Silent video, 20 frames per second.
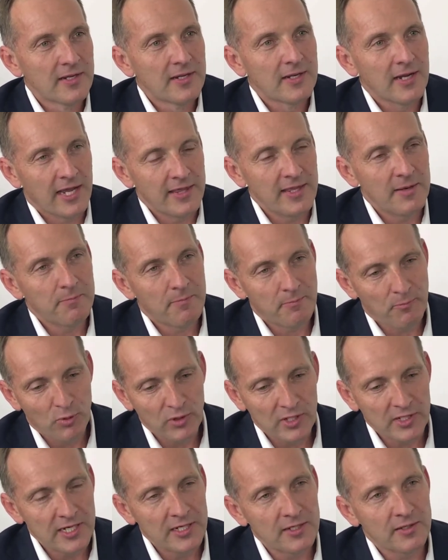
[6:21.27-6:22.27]
and then put
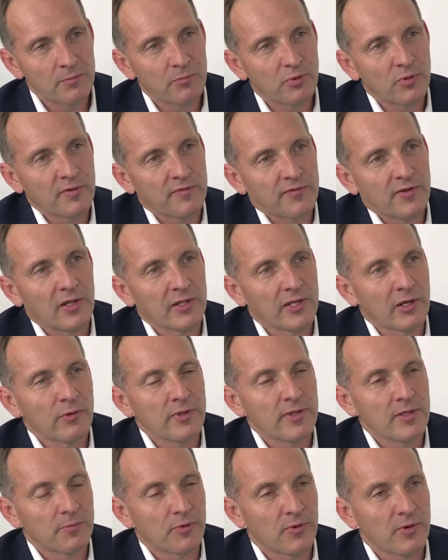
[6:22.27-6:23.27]
it into the portfolio
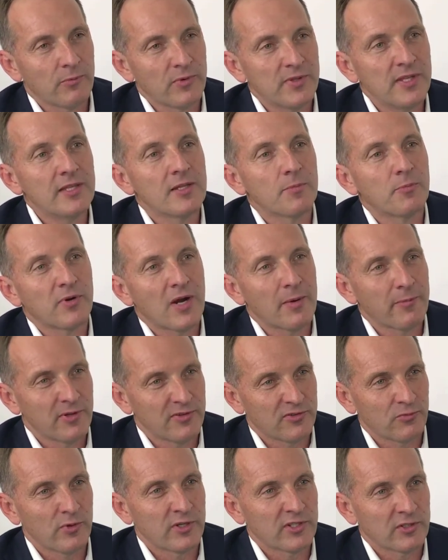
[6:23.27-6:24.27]
within the parameters
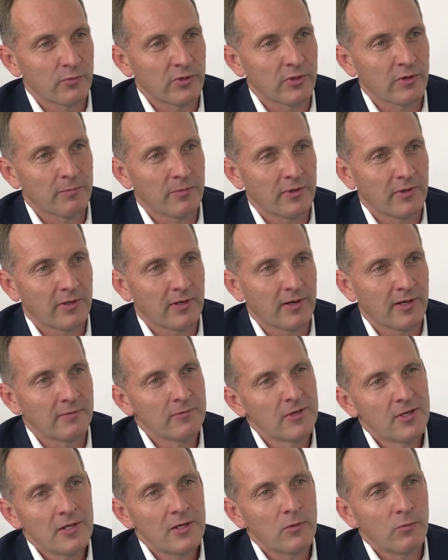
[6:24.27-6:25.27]
of risk
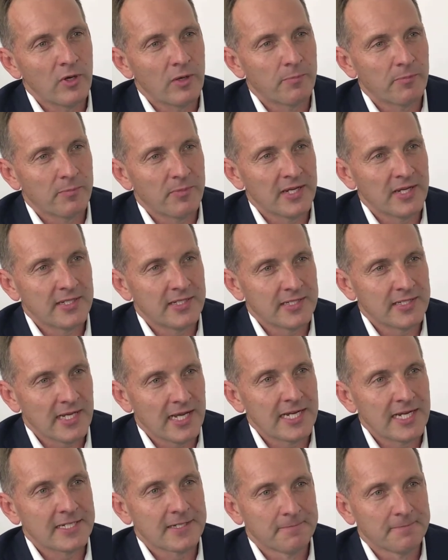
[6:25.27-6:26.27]
we're prepared to take.